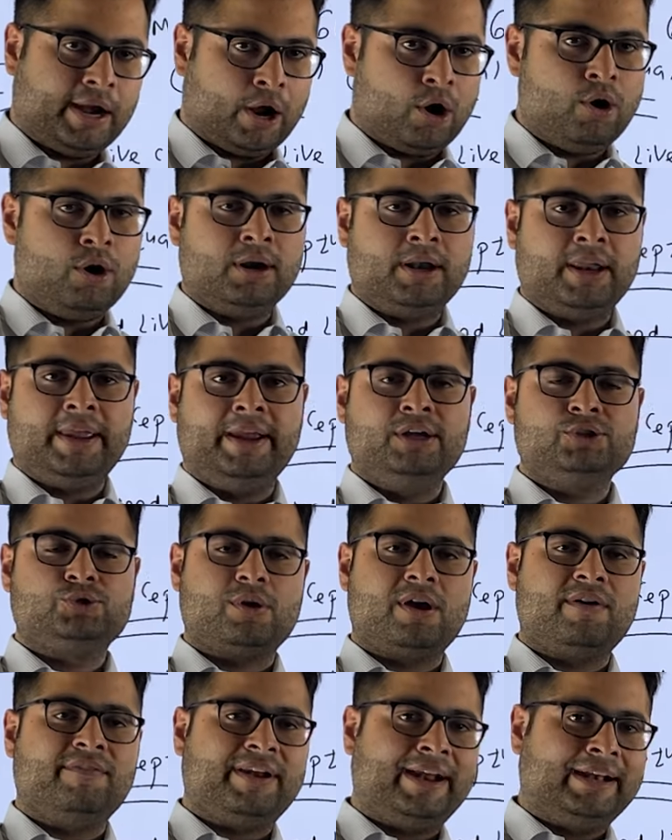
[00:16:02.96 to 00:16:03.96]
recordings,
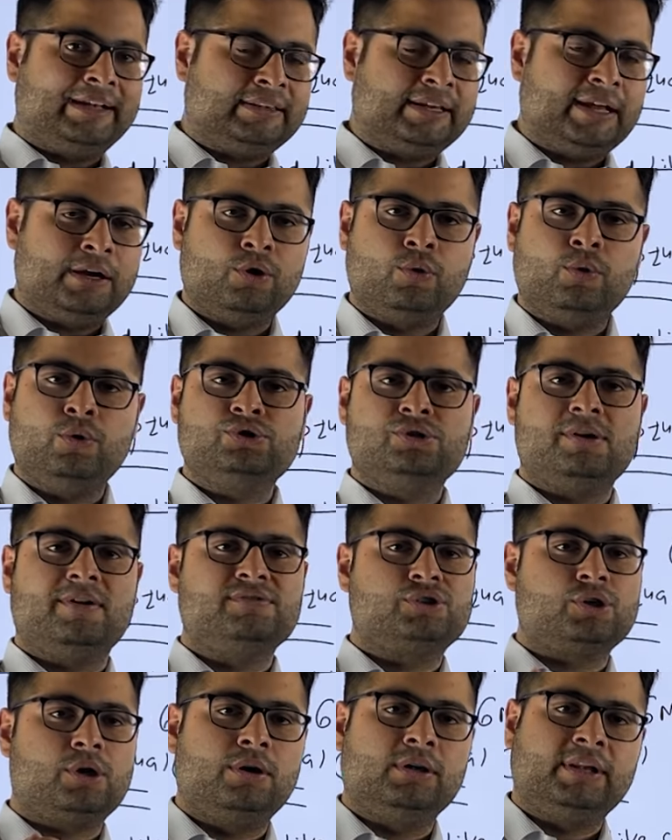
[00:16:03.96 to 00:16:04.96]
you have read the notes, you
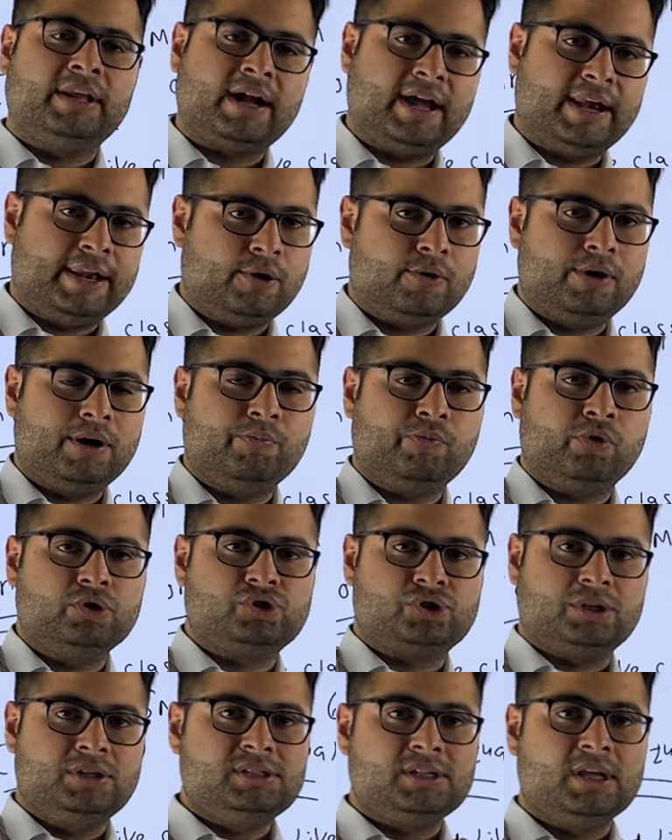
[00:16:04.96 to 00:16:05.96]
have solved the curriculum
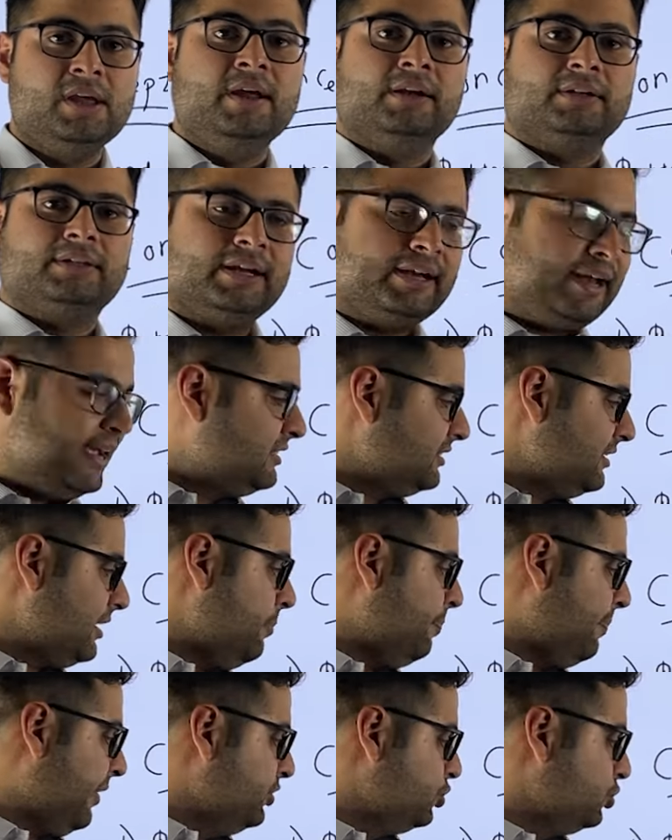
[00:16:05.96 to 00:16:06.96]
questions, the next
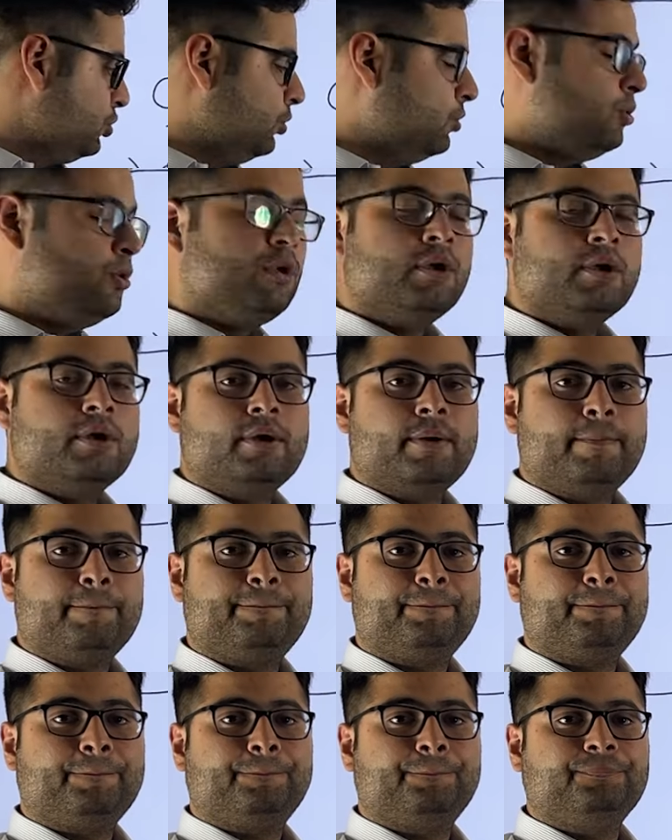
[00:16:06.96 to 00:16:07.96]
step is to
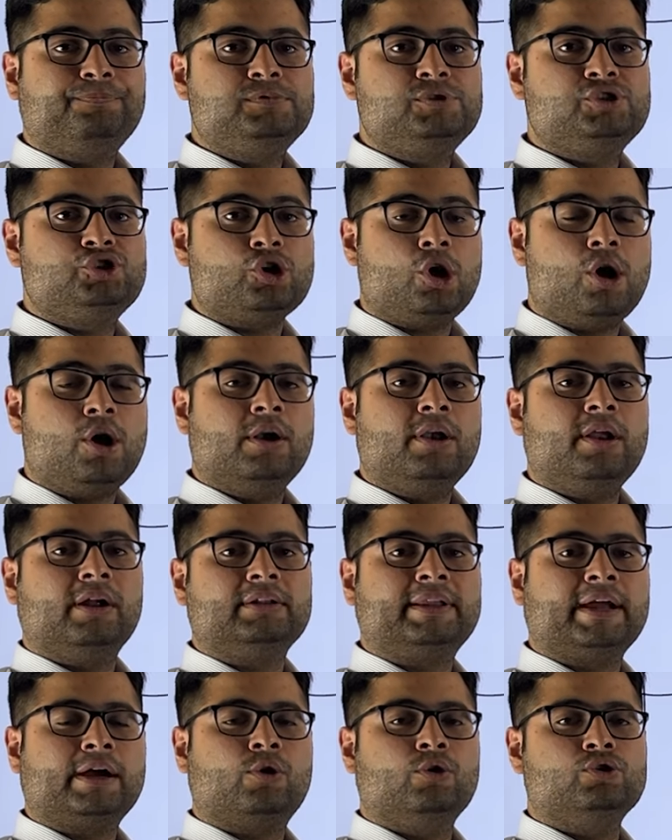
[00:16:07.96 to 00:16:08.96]

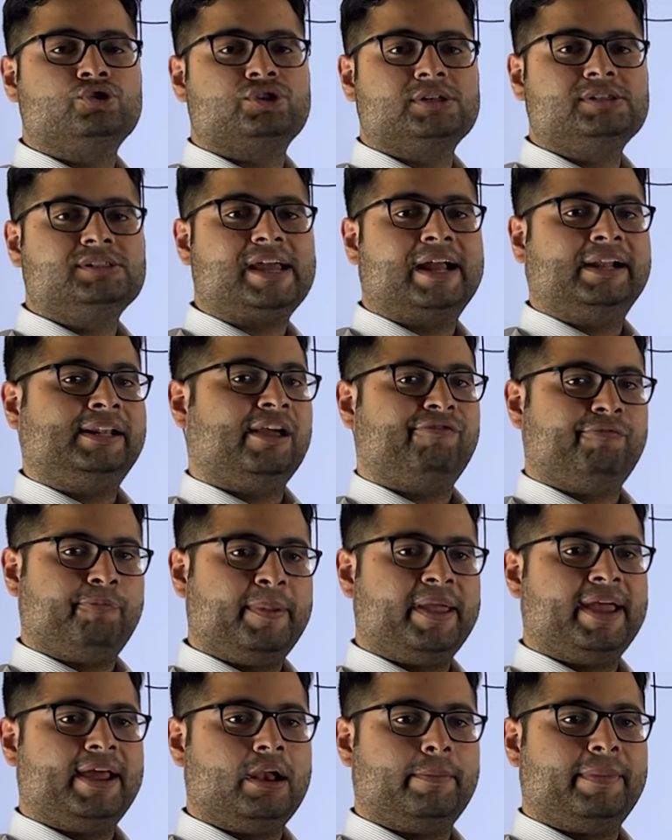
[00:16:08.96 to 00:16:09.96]
solve the questions at
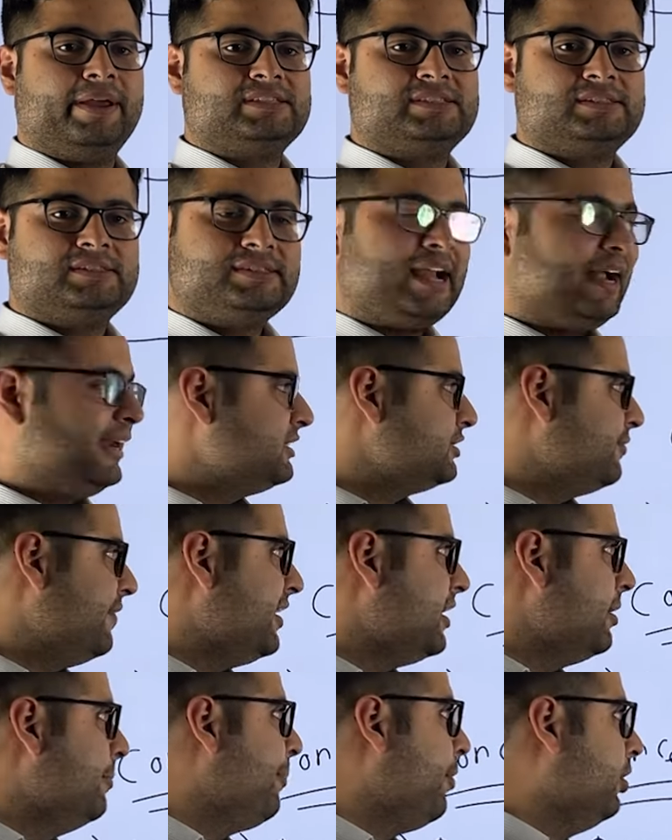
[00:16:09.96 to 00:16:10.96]
FPA LMS. That is
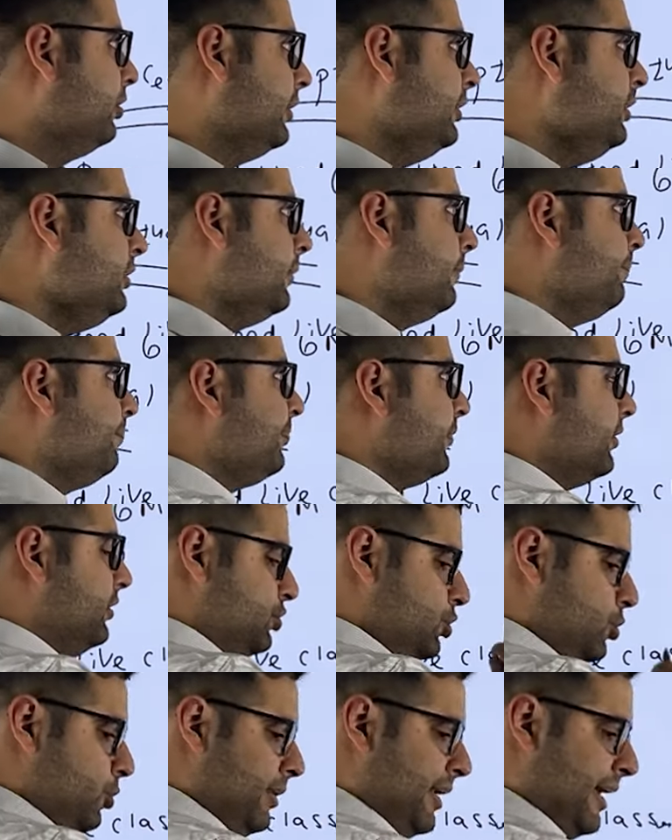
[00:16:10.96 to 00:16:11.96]
very important.
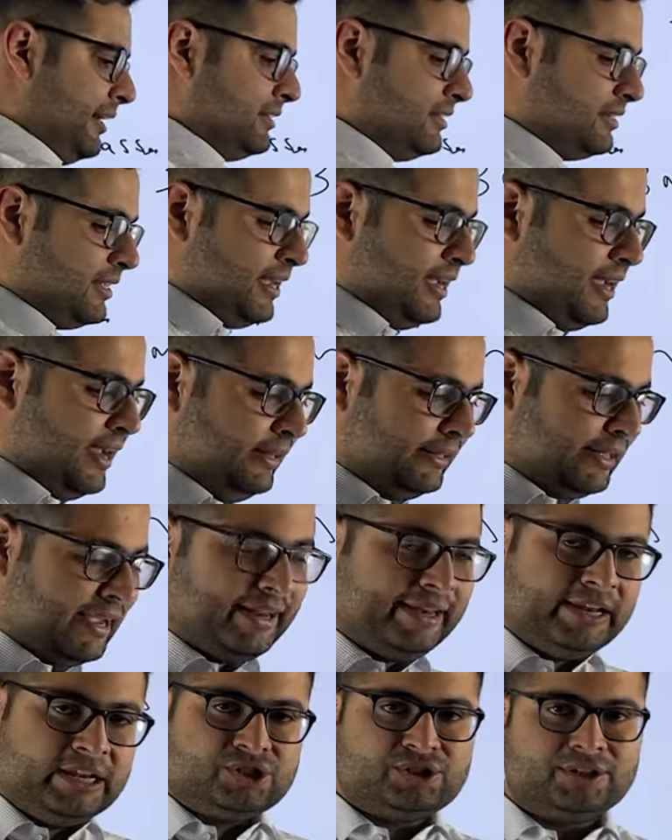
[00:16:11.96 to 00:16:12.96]
So let's say in the
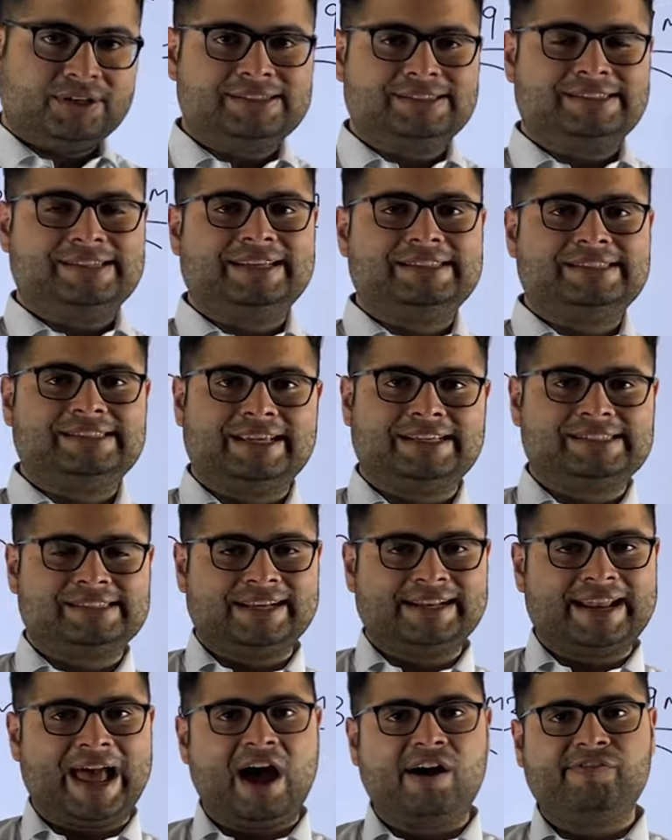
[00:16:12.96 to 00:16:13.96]
initial six
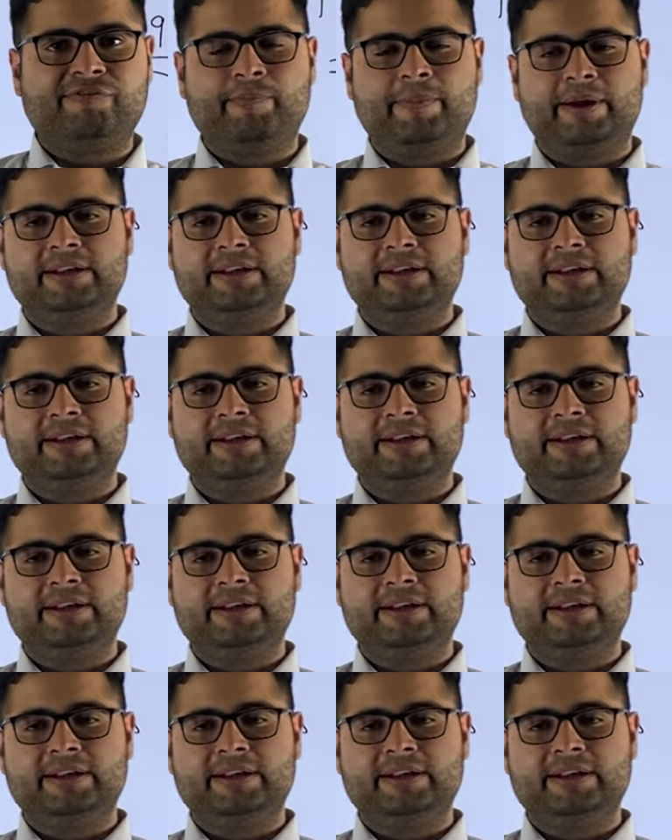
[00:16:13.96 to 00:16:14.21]
and a half